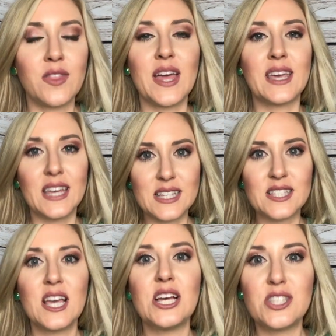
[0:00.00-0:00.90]
that
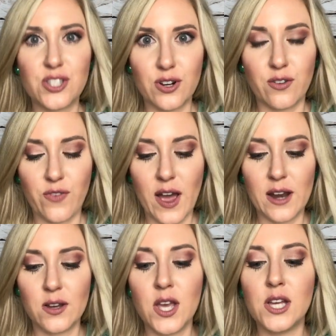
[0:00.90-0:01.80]
gets
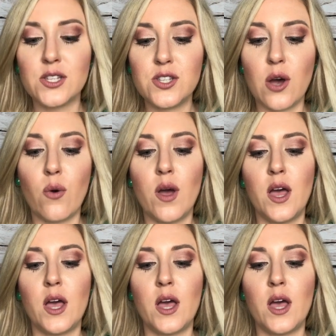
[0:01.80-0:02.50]
certified. So